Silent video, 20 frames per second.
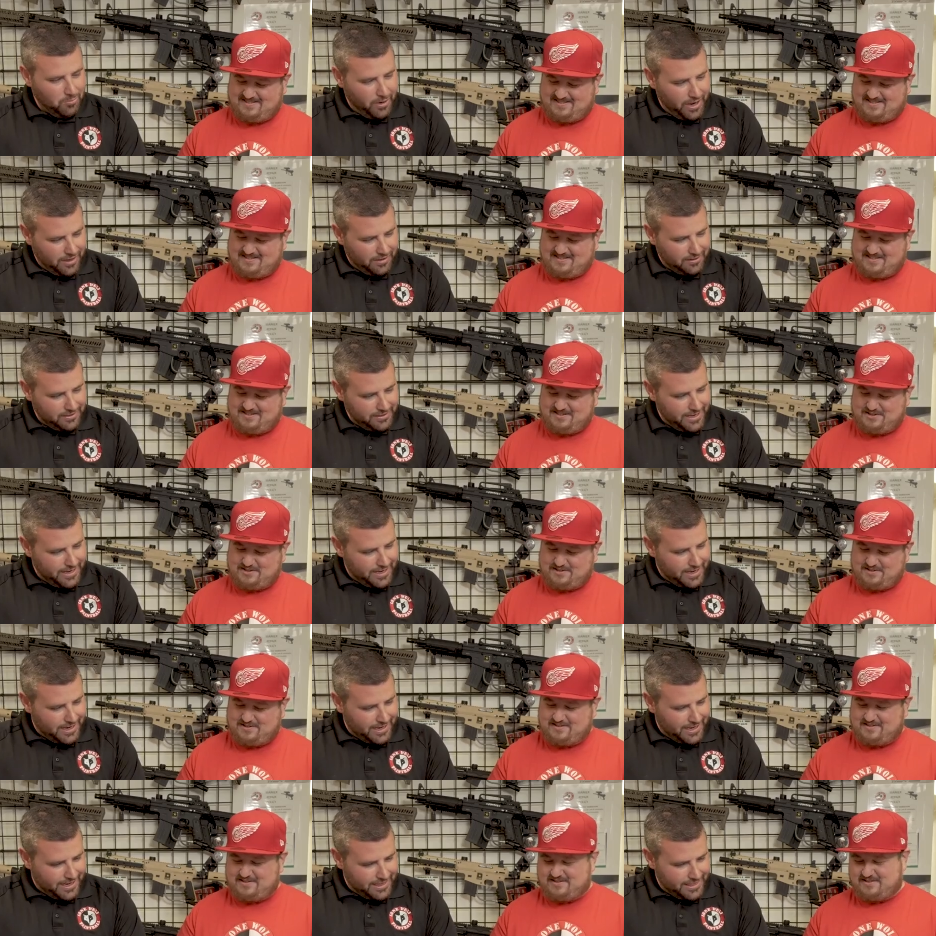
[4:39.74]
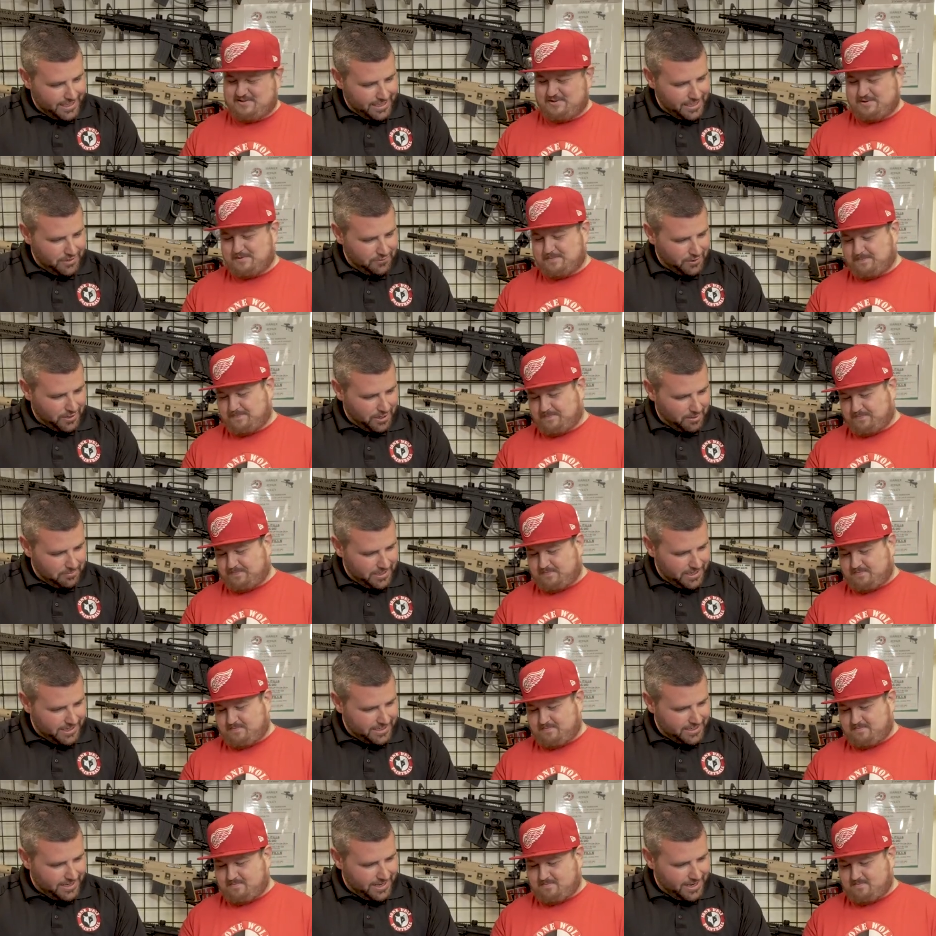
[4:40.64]
Speaker 1: Well, Leon, I thank you for coming
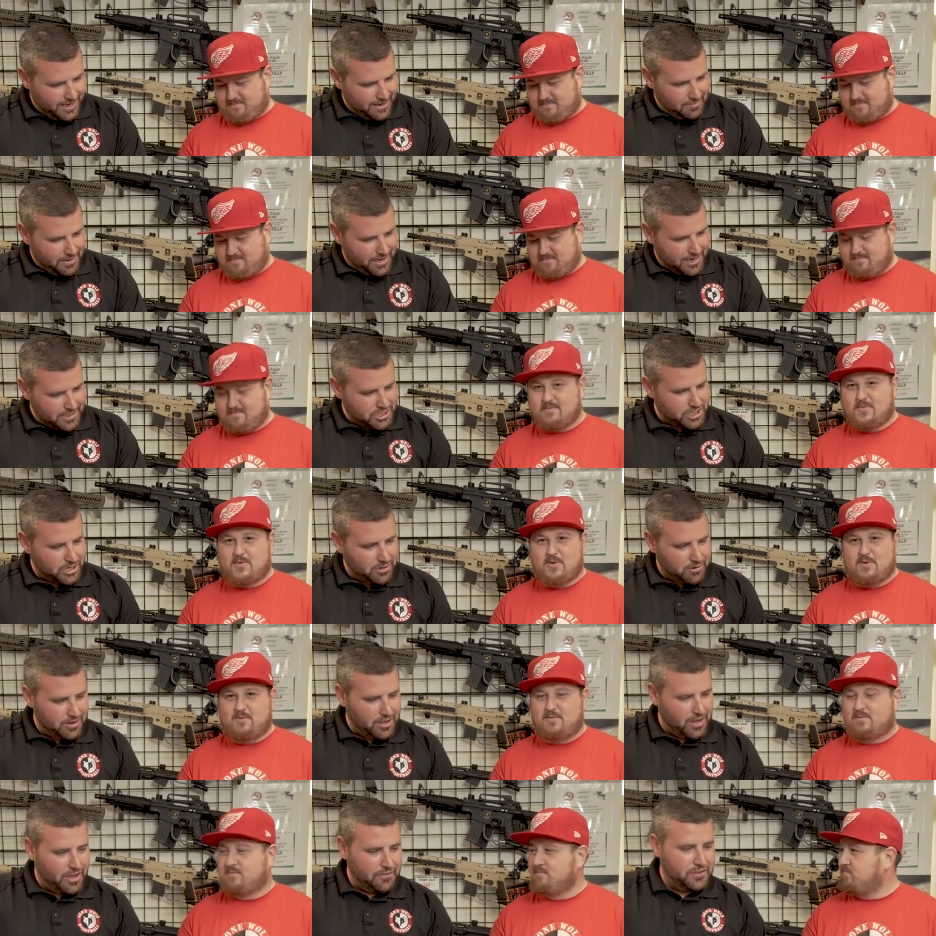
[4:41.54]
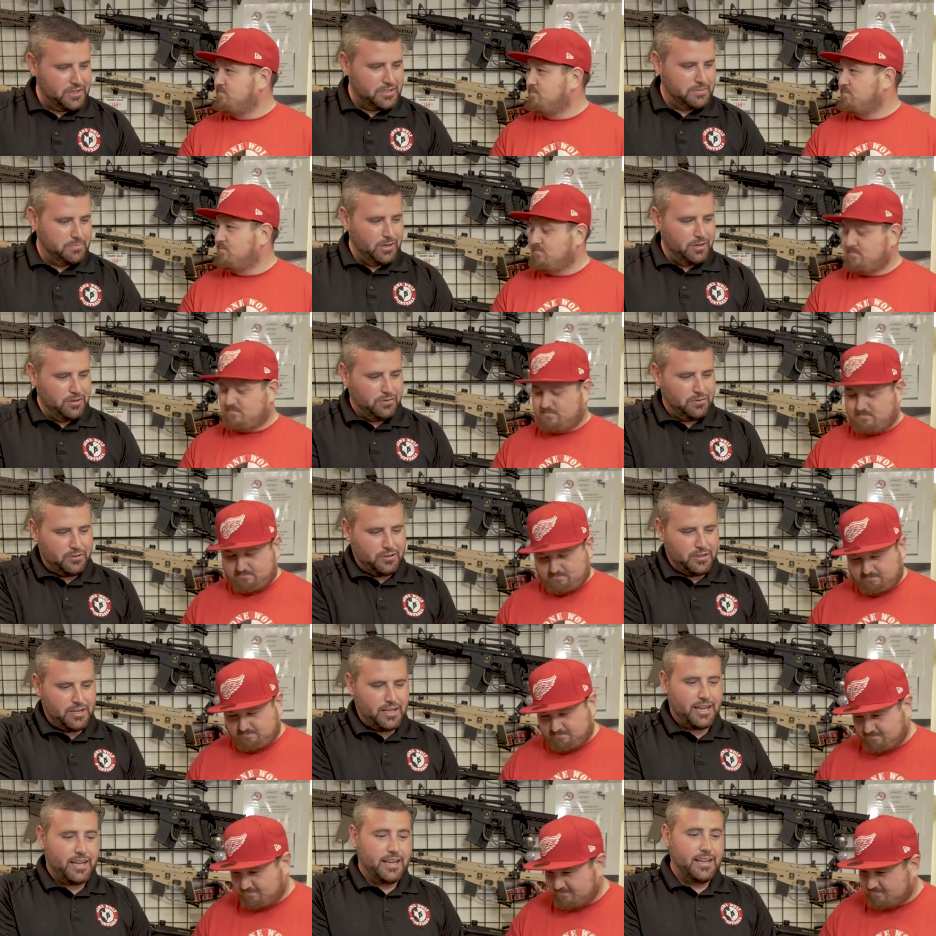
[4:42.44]
in today, man, showing off this
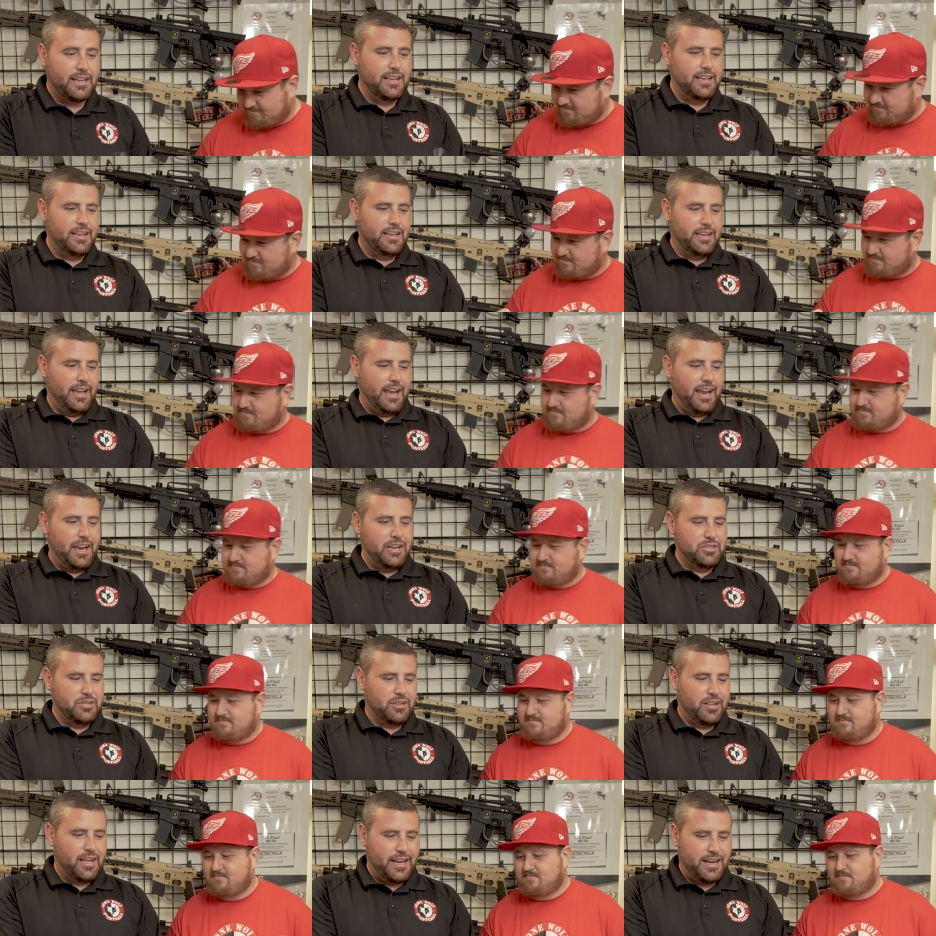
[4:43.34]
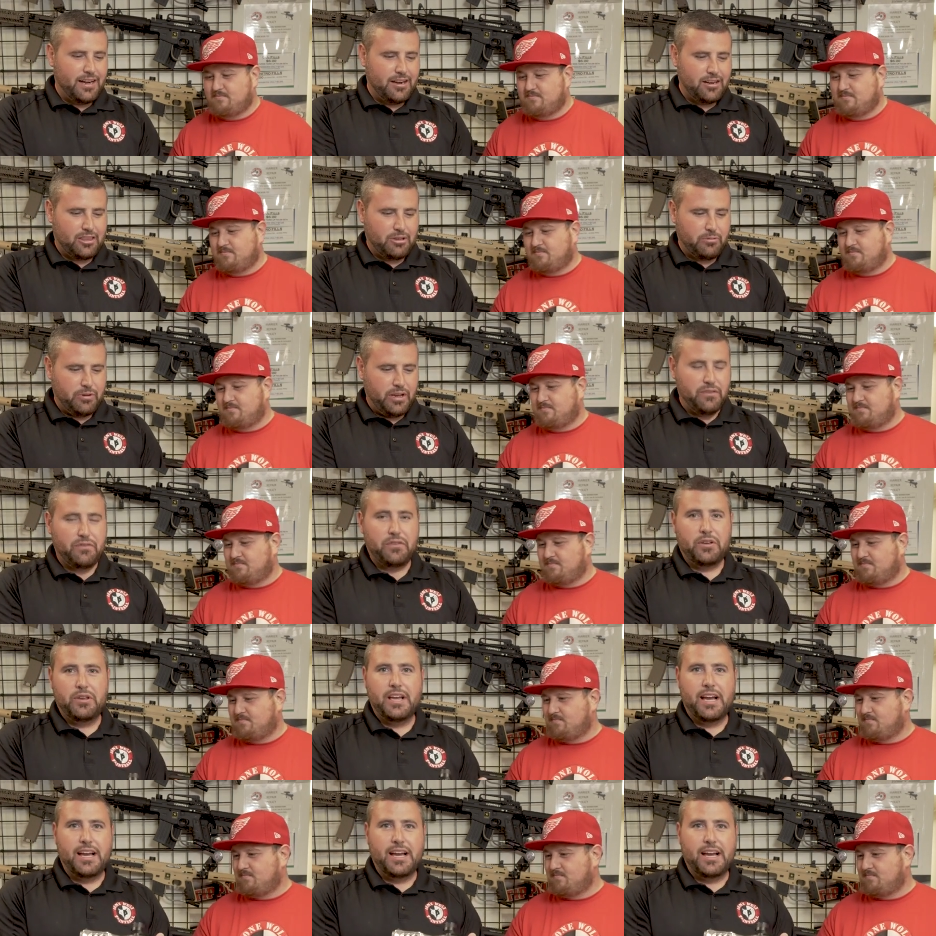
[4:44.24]
beautiful Angel IR3 for you